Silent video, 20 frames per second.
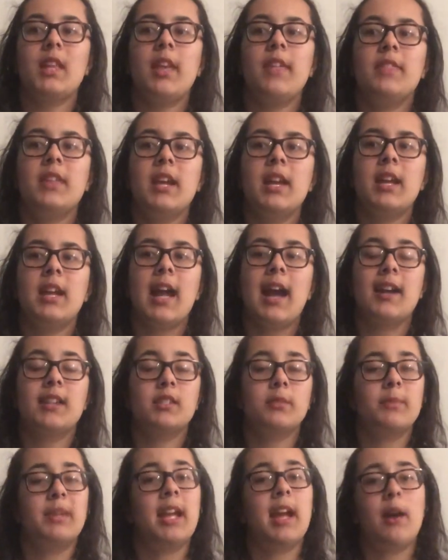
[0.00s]
they
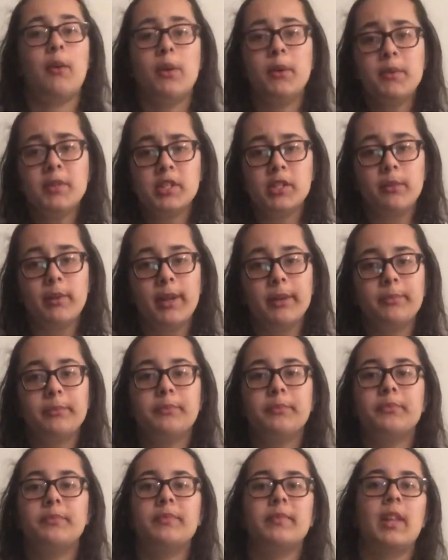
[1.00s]
asked me how I was doing
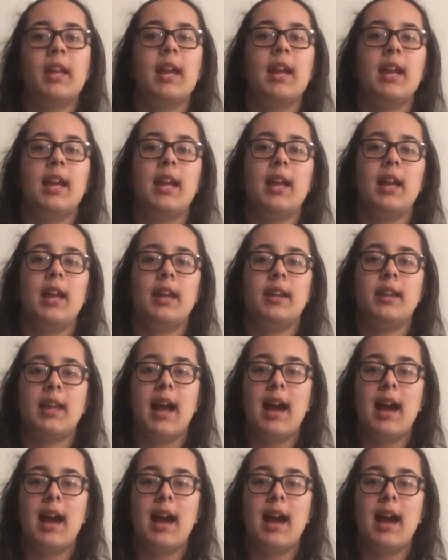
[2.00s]
and